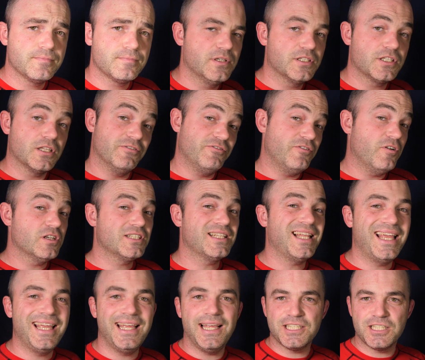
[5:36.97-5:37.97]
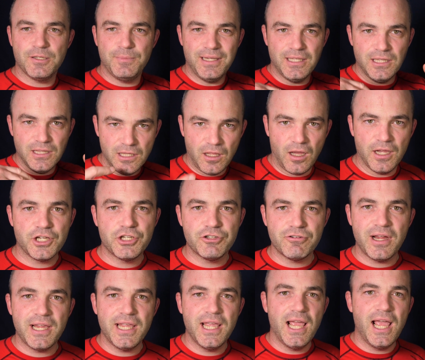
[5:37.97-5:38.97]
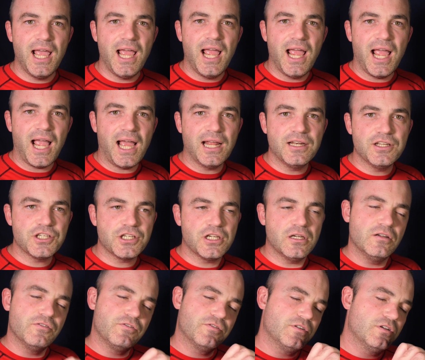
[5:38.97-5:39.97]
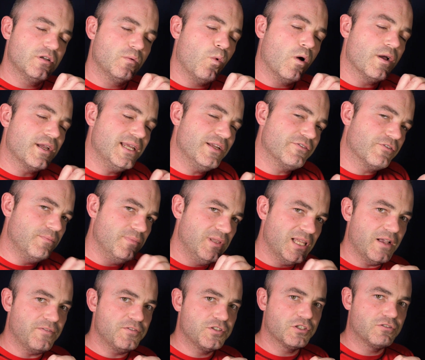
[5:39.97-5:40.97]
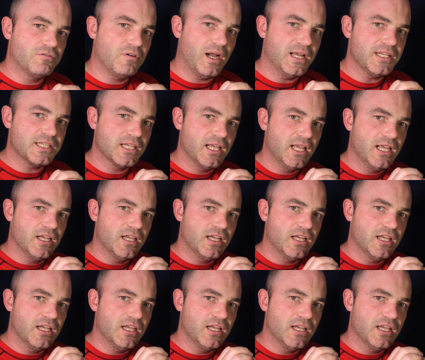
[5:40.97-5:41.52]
So the first layer is going to be a light grey, and just kind of working from left to right